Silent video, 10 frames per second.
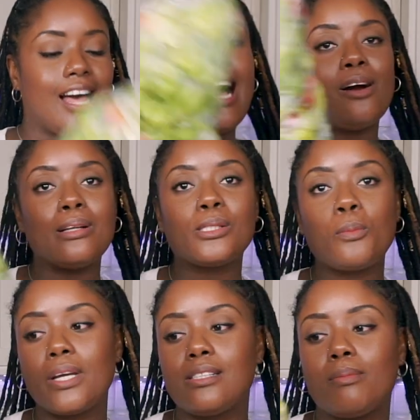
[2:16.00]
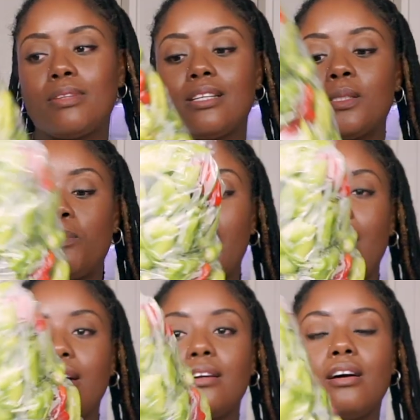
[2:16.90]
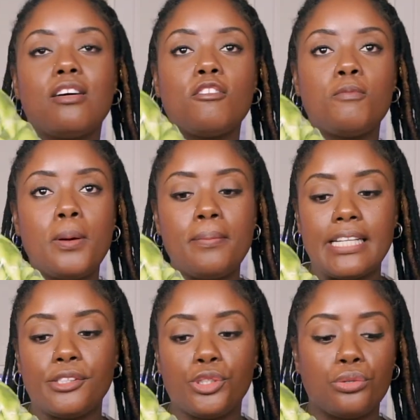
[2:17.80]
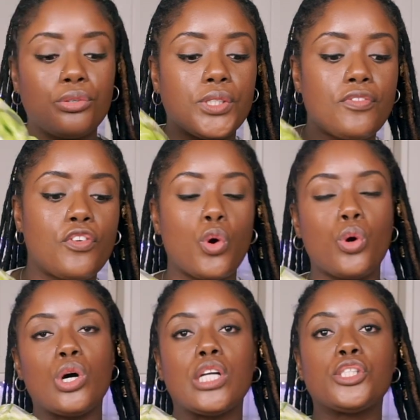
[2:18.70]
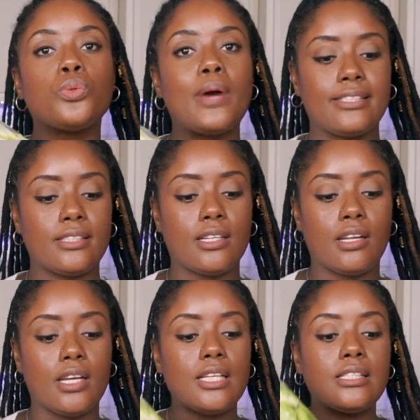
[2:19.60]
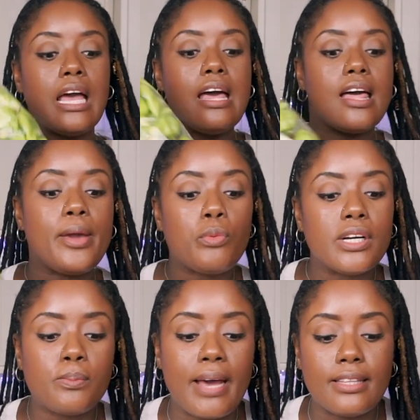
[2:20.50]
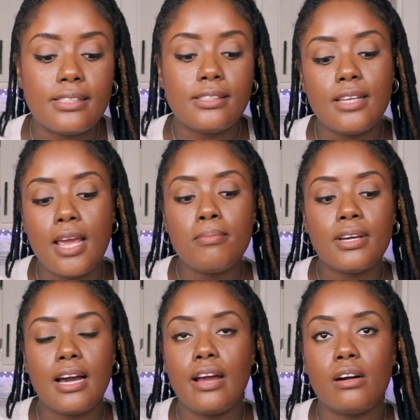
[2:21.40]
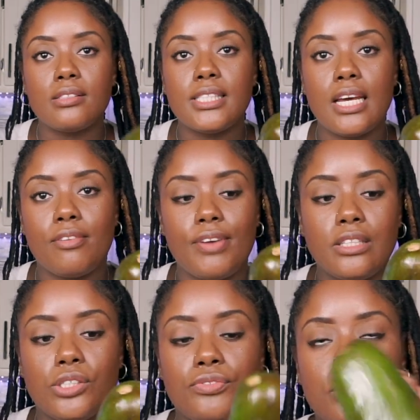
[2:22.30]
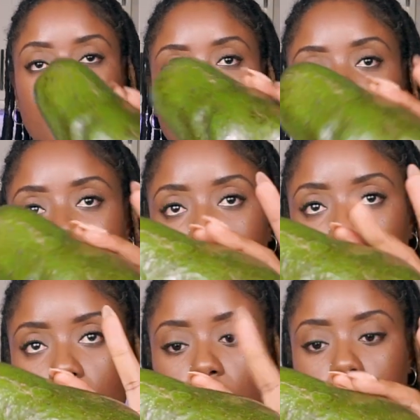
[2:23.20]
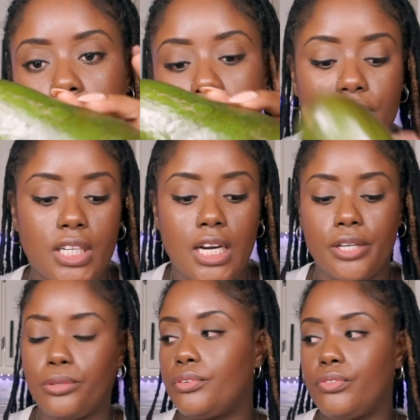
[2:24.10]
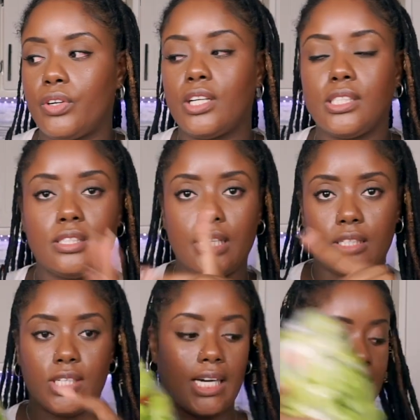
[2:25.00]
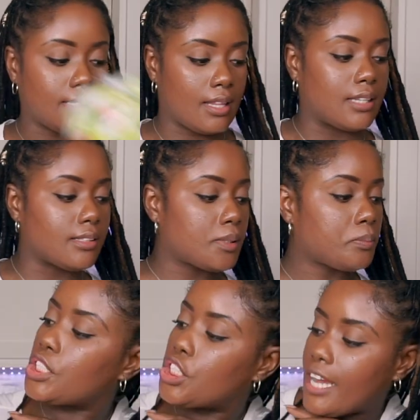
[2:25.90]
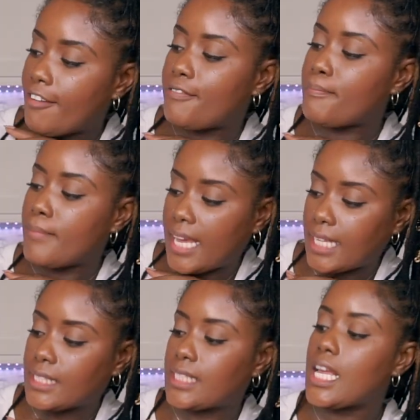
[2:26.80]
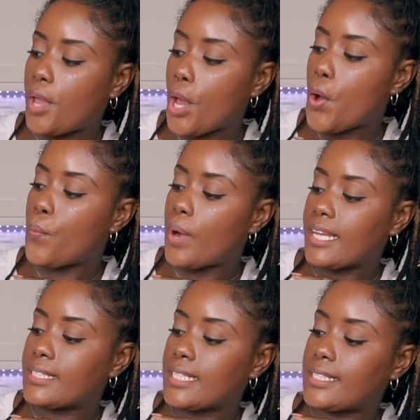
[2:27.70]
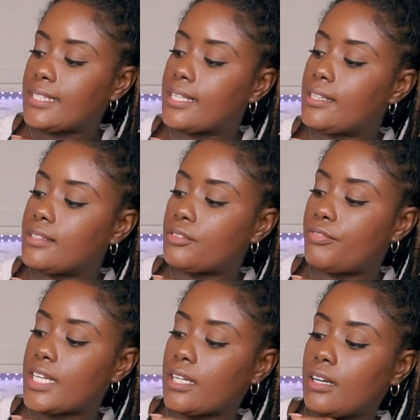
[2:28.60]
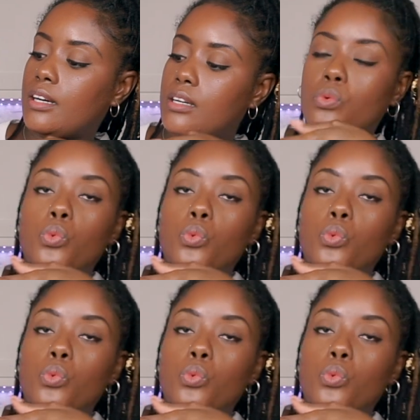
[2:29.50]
I also picked up this bag of pimentos for $20. It was by the same guy outside of Extra Foods that I bought the avocado. Forgot to tell you guys that. Chef Mate's pure white distilled vinegar,